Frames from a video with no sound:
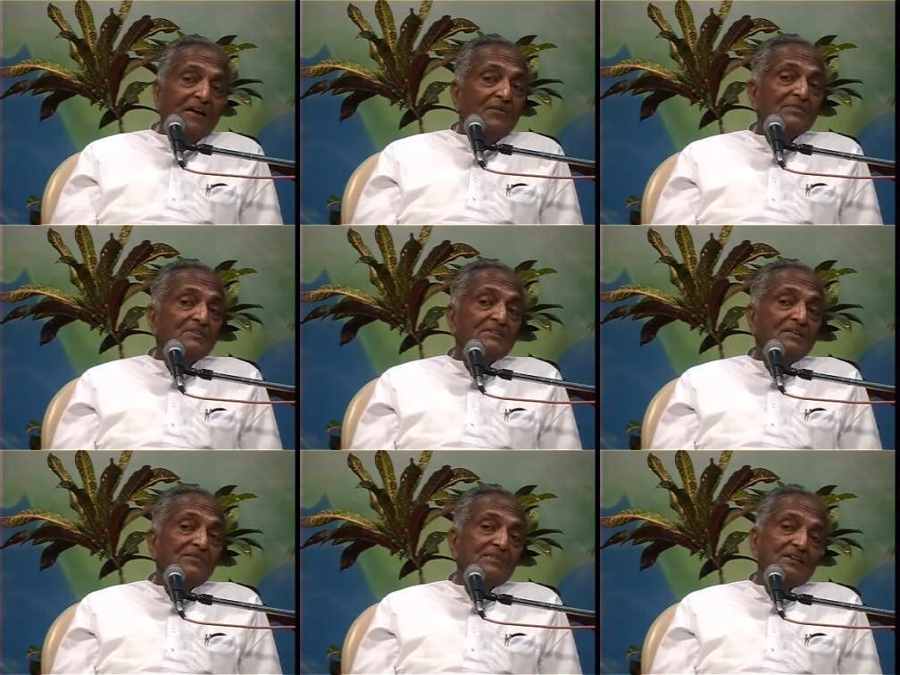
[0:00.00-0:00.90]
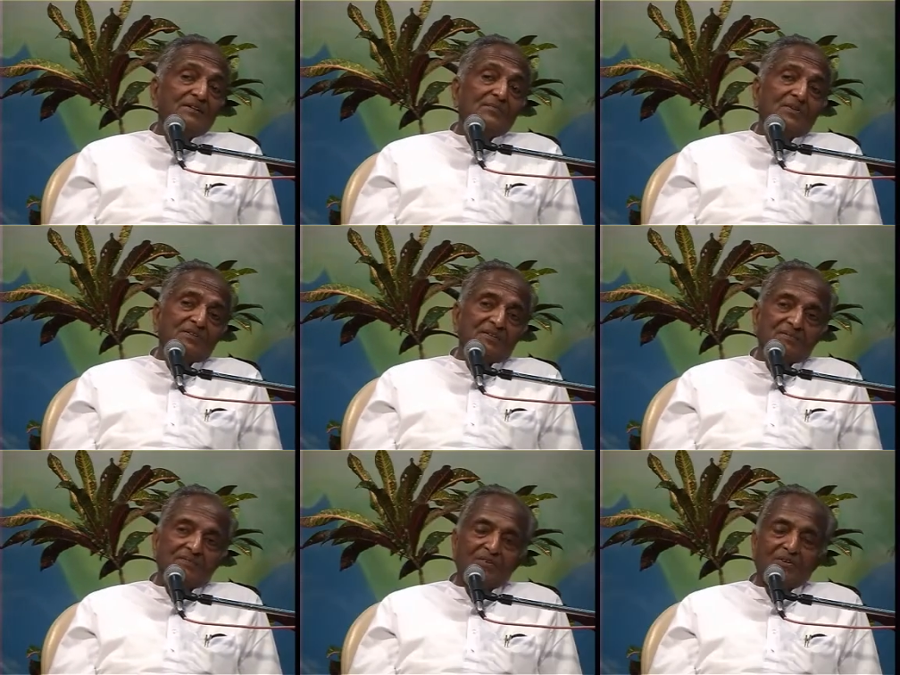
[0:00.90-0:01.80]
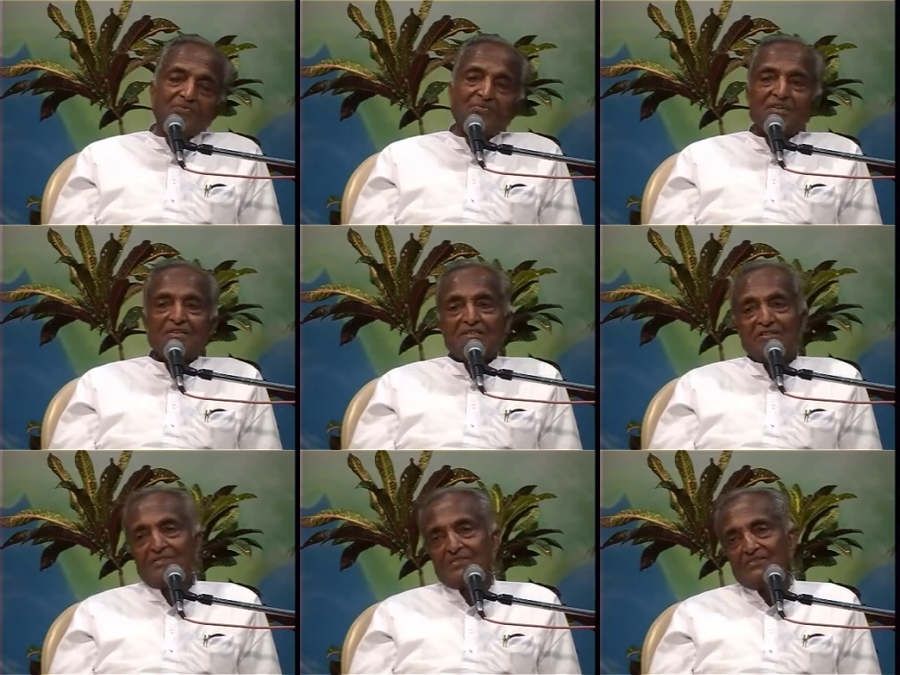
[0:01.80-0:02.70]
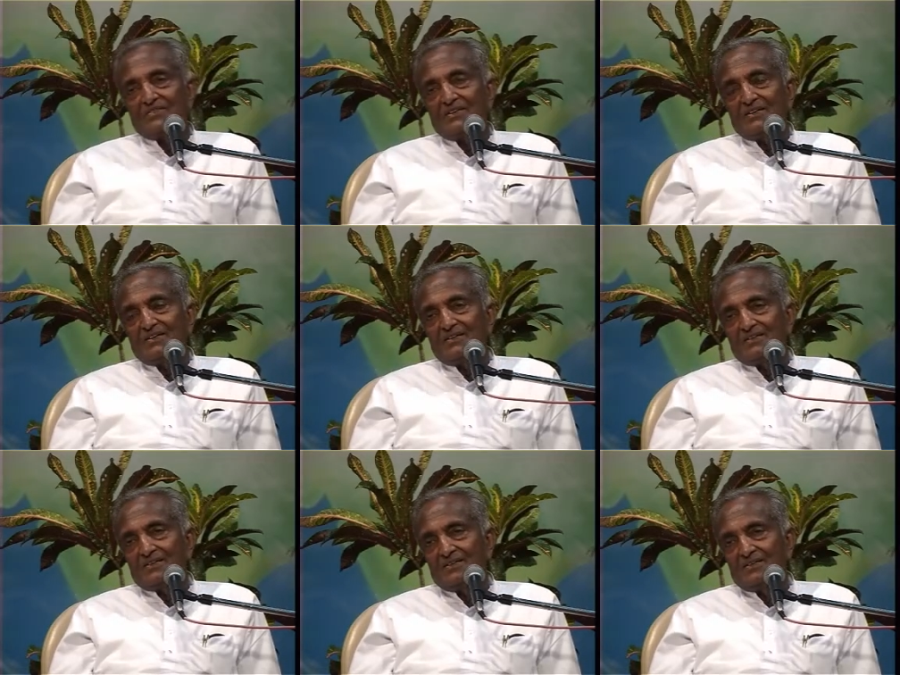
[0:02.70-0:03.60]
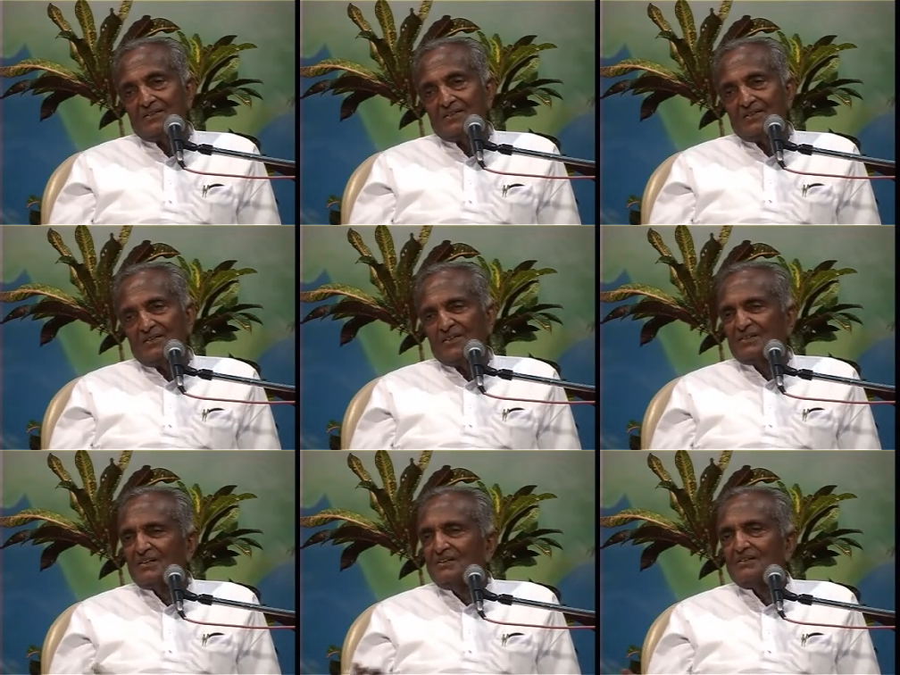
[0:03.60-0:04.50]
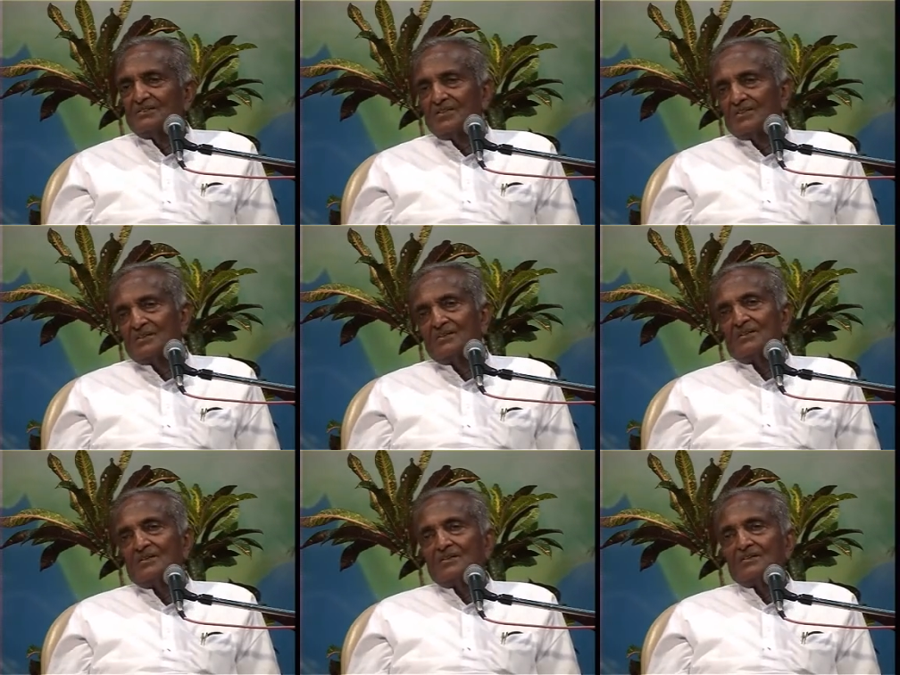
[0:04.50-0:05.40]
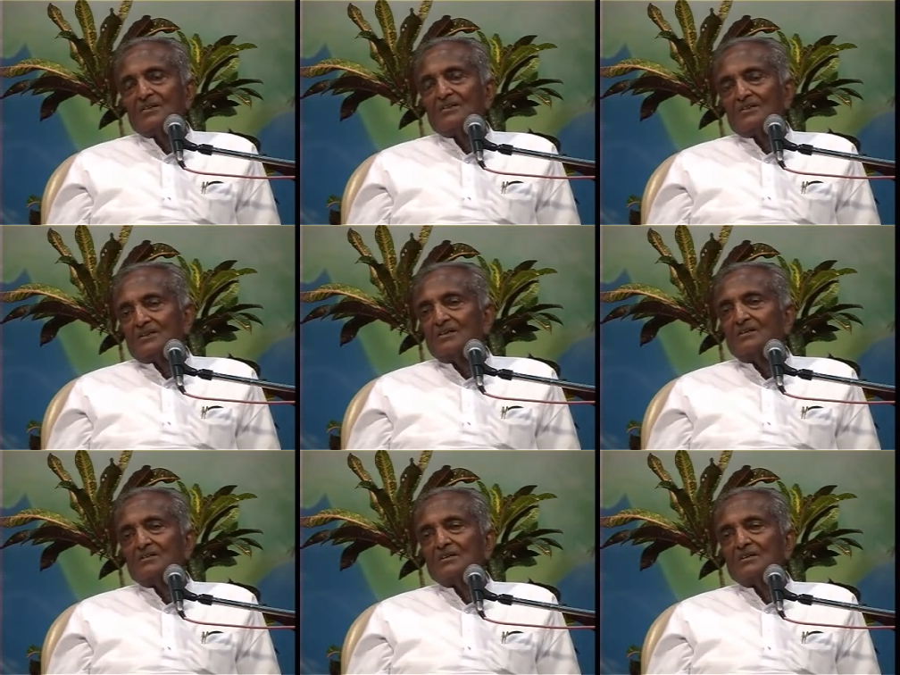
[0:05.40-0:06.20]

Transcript: I was then a young boy of 27, 28, or 30, sorry, 30, 30,